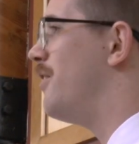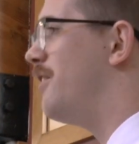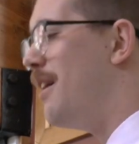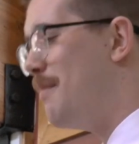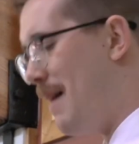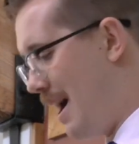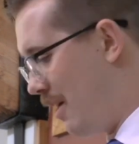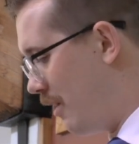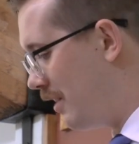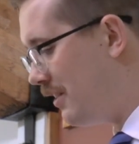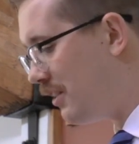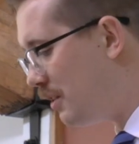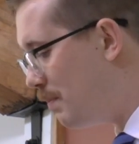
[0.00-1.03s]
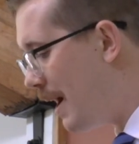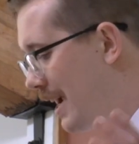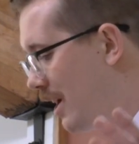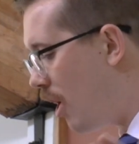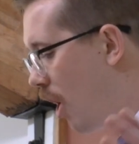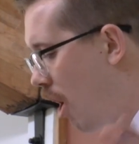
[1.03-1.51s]
somehow,
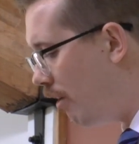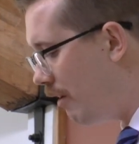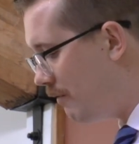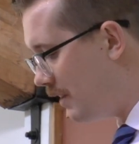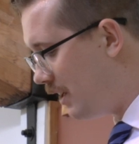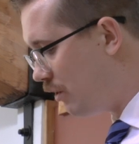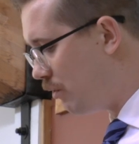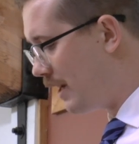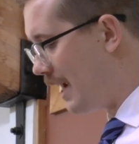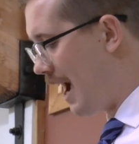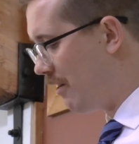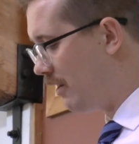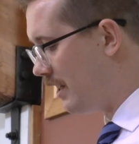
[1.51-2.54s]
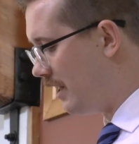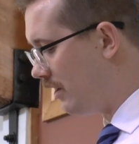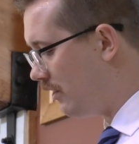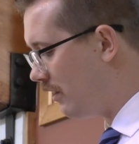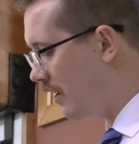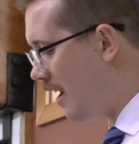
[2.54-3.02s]
despite all of these
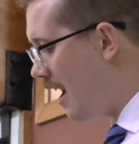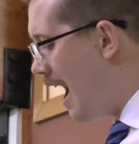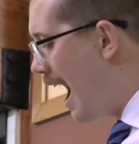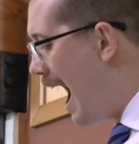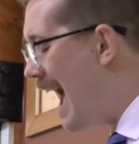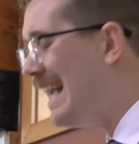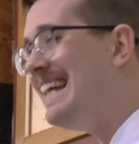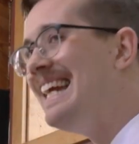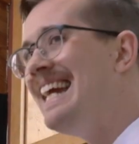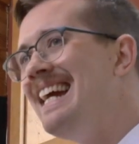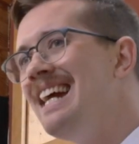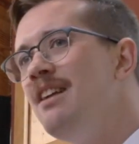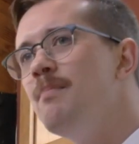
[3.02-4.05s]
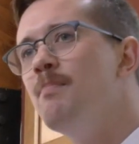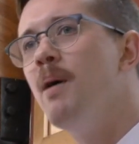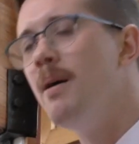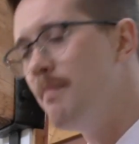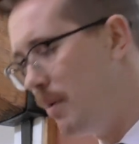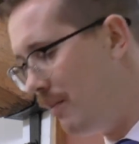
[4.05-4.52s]
realities, I can't
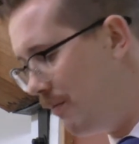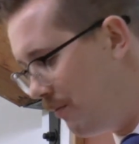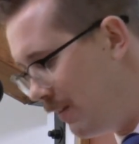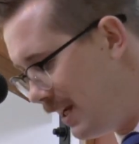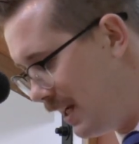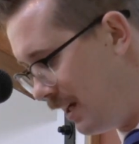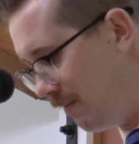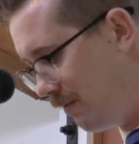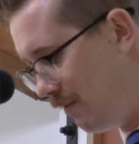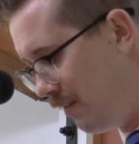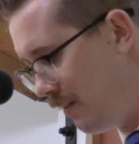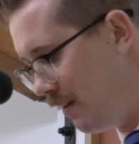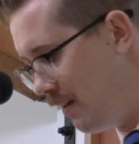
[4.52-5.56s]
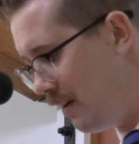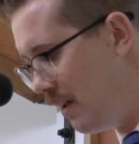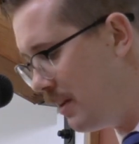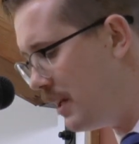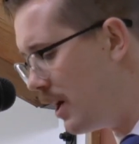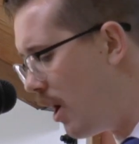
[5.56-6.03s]
but believe
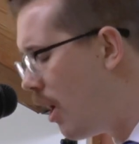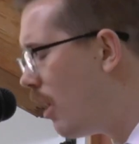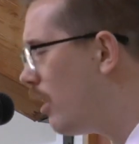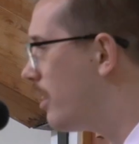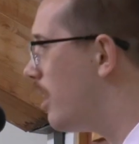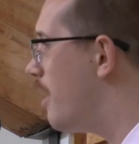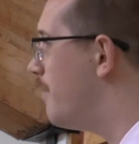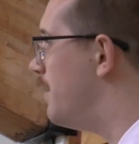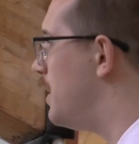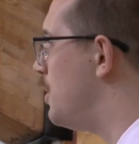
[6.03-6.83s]
the arc of the